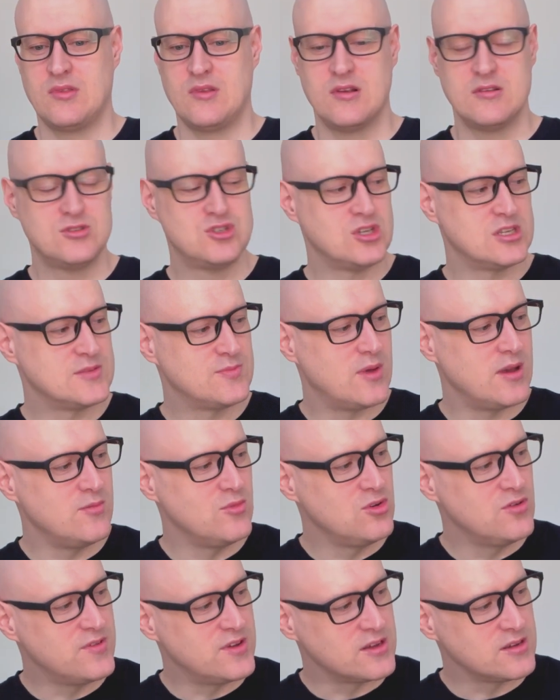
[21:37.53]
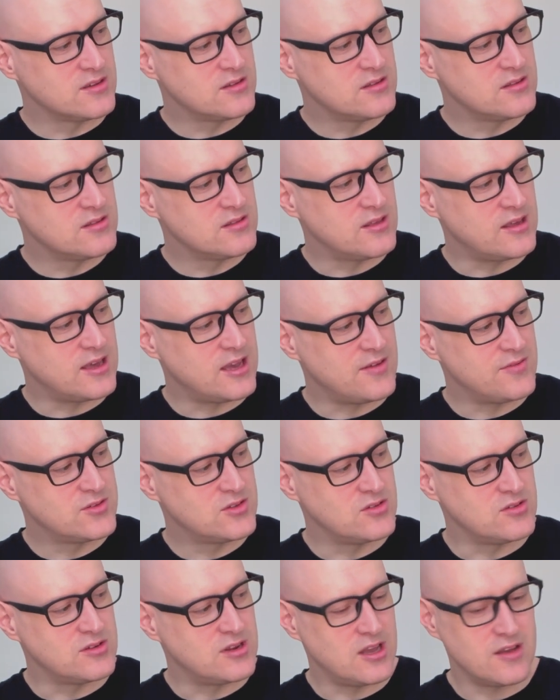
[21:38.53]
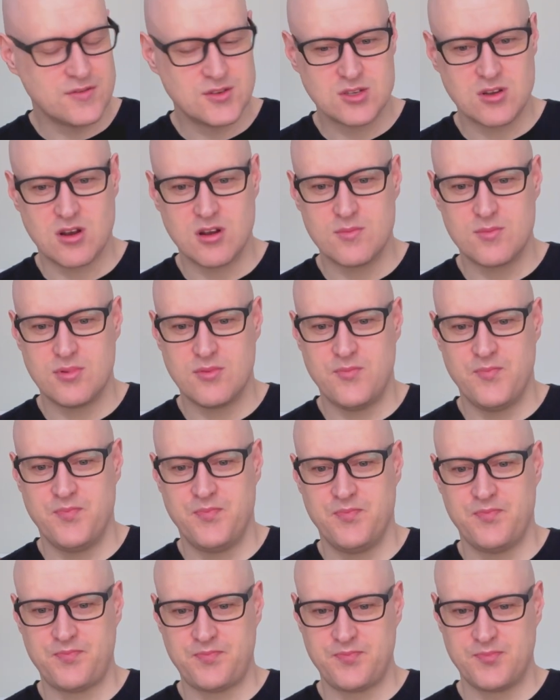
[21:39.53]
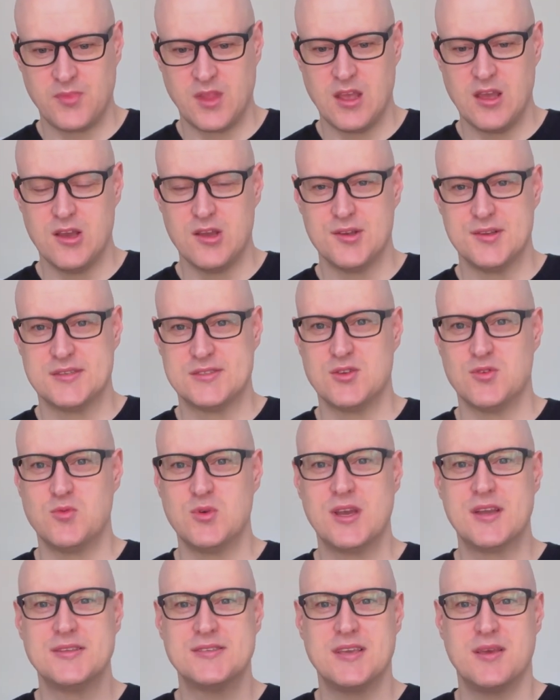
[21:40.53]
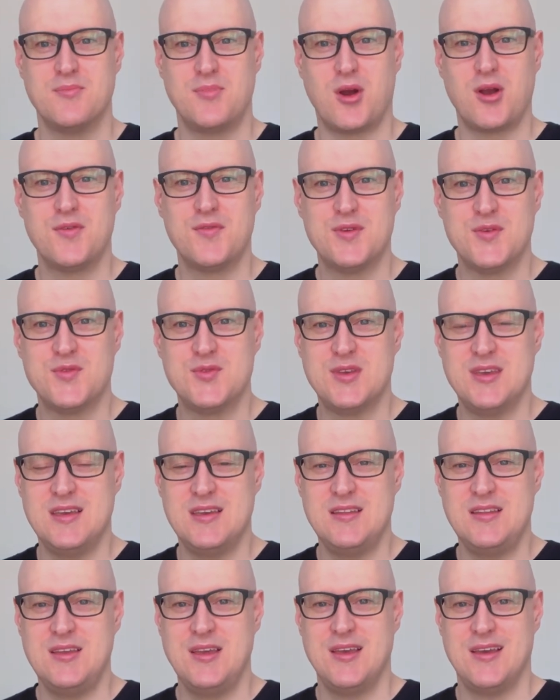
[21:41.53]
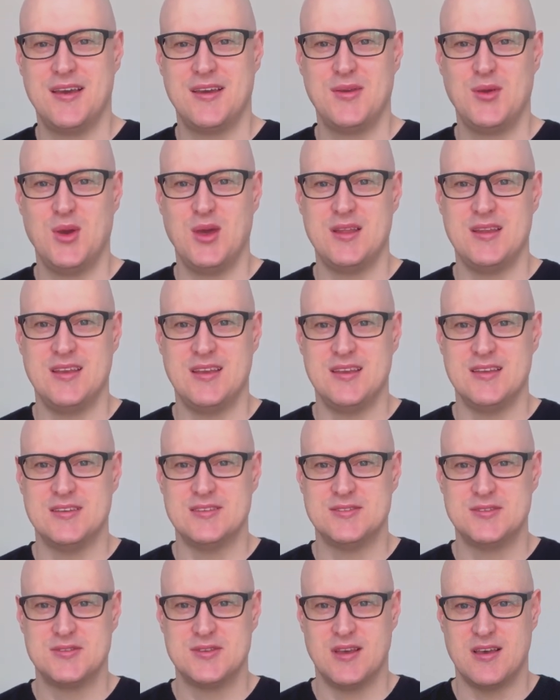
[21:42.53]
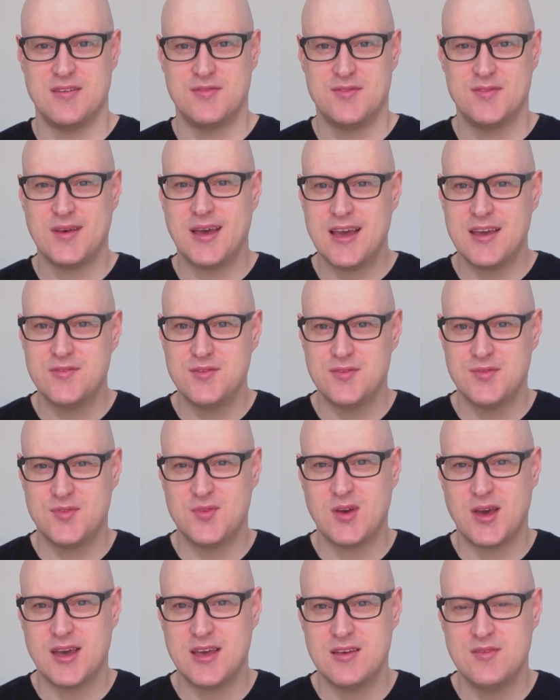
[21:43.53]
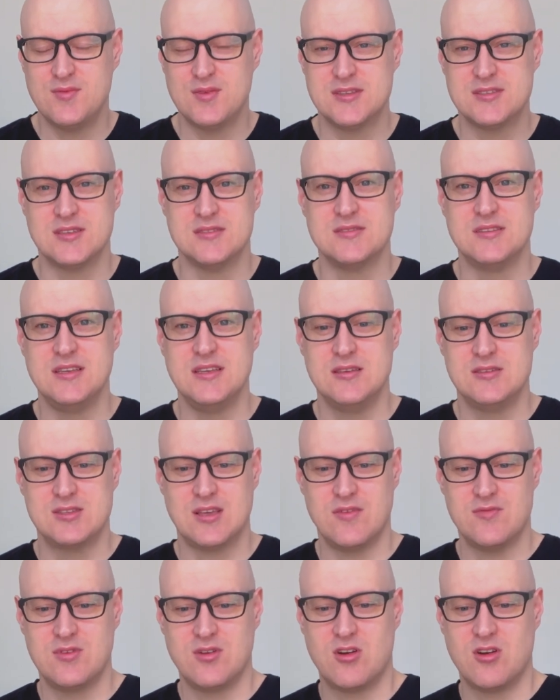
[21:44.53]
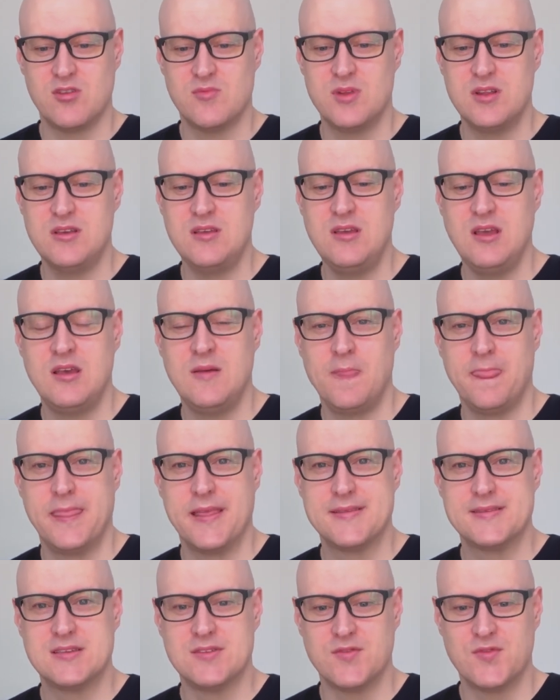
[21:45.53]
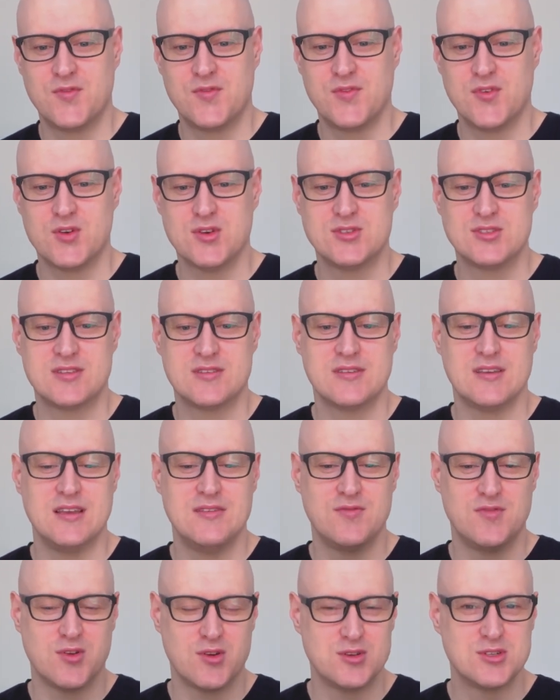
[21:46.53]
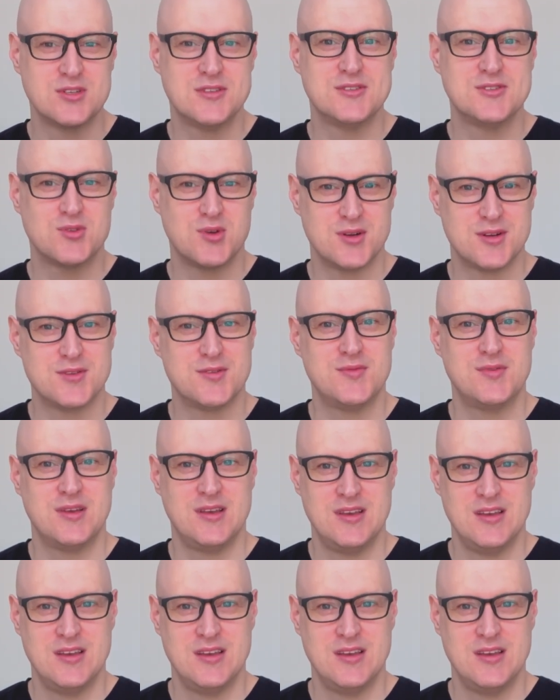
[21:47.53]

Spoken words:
just by moving the F to an F sharp. So we could say bar 15 again is 5 of 5. It's a D7 harmony. It's in first inversion sort of.